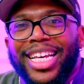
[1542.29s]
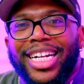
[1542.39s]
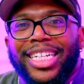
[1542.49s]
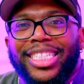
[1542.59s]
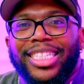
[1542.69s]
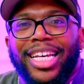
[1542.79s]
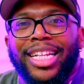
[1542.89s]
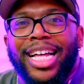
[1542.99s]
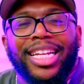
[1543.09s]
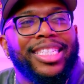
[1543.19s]
because a
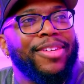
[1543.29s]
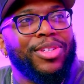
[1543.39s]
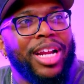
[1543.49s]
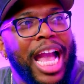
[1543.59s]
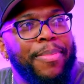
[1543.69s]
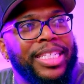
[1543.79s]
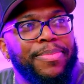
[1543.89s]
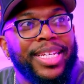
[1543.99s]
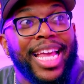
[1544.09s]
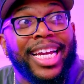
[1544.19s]
lot of stuff started happening to
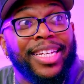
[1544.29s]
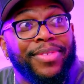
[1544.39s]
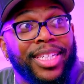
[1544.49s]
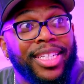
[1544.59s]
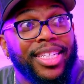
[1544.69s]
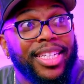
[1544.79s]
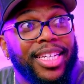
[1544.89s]
me negatively.